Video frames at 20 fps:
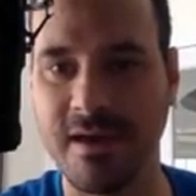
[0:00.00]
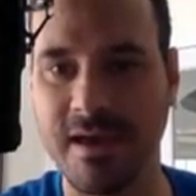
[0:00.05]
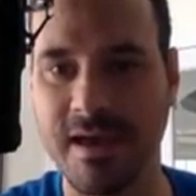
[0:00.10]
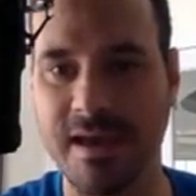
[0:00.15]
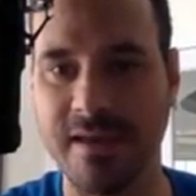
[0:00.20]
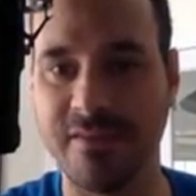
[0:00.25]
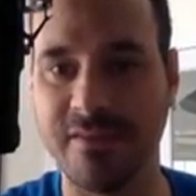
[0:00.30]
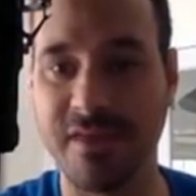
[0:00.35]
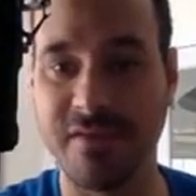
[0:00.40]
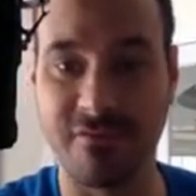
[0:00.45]

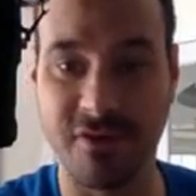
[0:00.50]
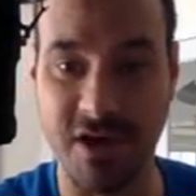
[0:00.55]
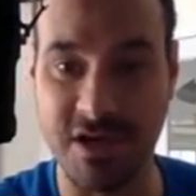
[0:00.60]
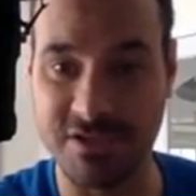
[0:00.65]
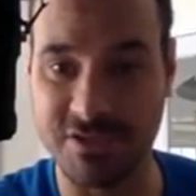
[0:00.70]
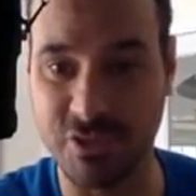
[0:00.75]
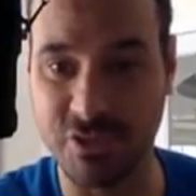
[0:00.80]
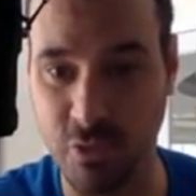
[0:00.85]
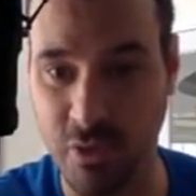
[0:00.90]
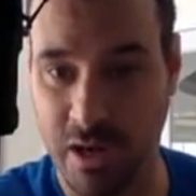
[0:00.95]
And they've
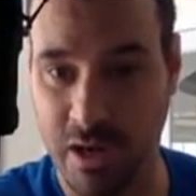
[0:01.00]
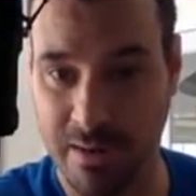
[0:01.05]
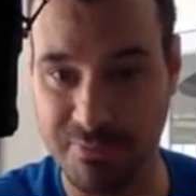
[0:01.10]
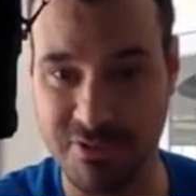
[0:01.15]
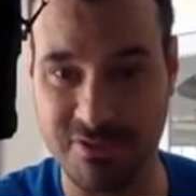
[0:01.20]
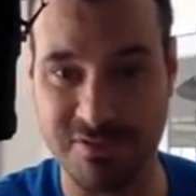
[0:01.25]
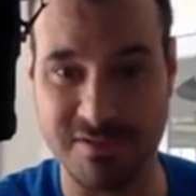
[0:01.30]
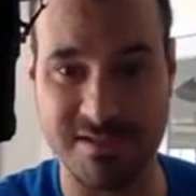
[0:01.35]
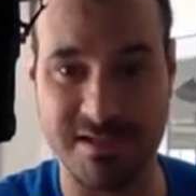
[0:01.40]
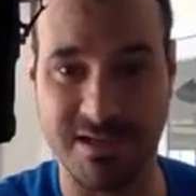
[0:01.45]
got 2
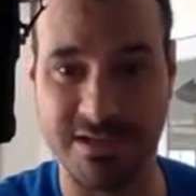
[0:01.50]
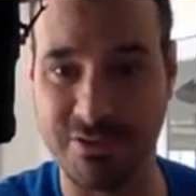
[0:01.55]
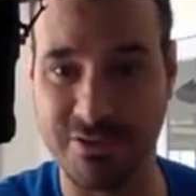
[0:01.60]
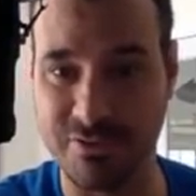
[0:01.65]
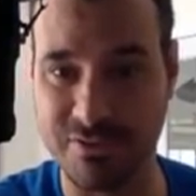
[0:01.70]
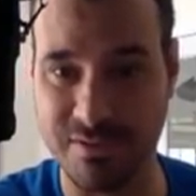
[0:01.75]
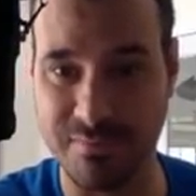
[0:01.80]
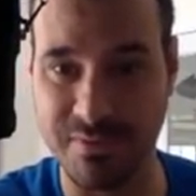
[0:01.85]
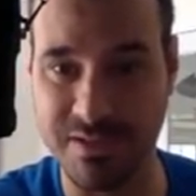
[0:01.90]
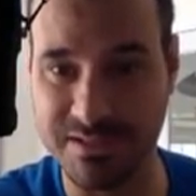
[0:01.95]
options. They can
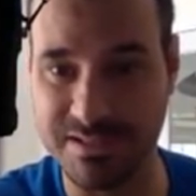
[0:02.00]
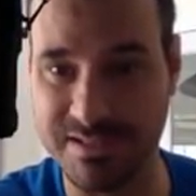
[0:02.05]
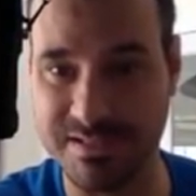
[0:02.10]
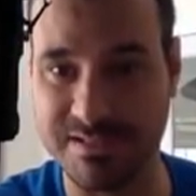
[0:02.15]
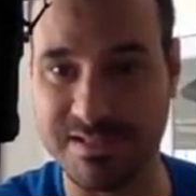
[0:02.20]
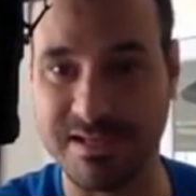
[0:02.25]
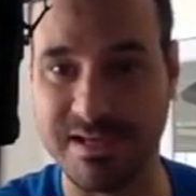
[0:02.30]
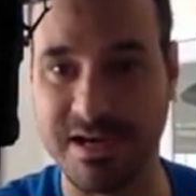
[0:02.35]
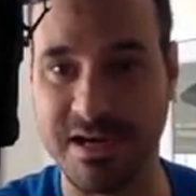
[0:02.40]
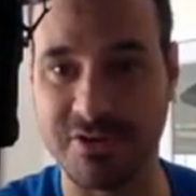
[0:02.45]
use a
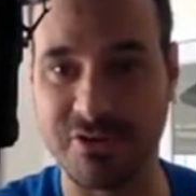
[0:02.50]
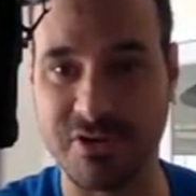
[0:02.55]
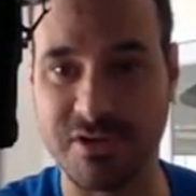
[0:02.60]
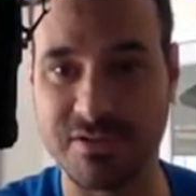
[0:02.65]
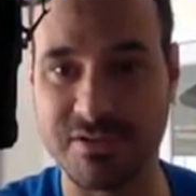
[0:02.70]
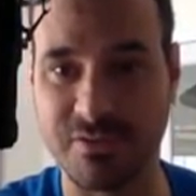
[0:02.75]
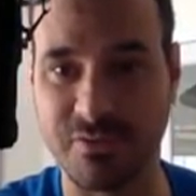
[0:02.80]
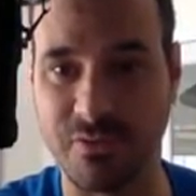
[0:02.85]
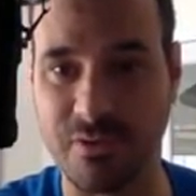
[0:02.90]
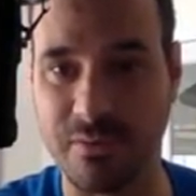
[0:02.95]
BTC
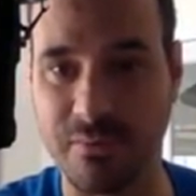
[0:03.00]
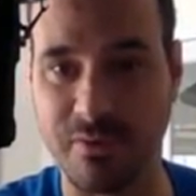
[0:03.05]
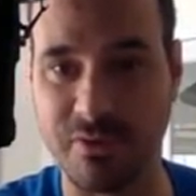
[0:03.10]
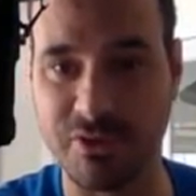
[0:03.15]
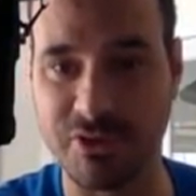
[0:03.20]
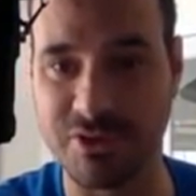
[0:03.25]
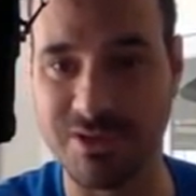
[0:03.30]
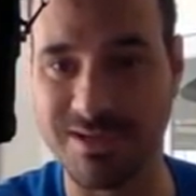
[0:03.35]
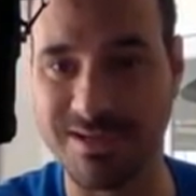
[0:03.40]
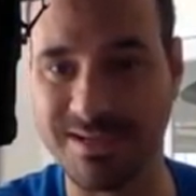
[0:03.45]
address or a
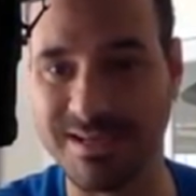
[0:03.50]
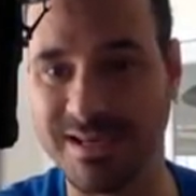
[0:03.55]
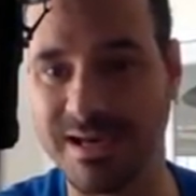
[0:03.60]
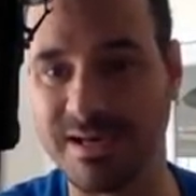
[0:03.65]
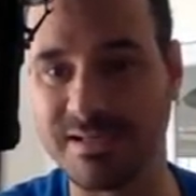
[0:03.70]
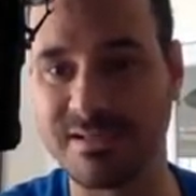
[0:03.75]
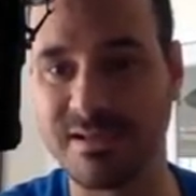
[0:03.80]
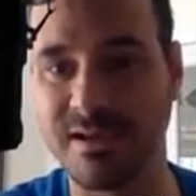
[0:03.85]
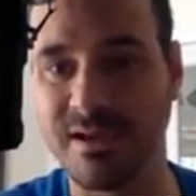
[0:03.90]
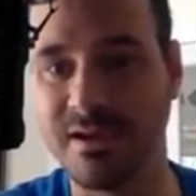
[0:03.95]
Merchant ID,
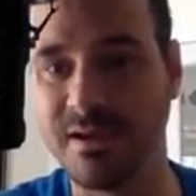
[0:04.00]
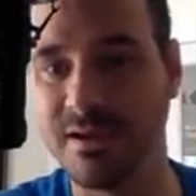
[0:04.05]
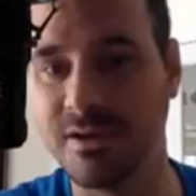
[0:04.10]
guys.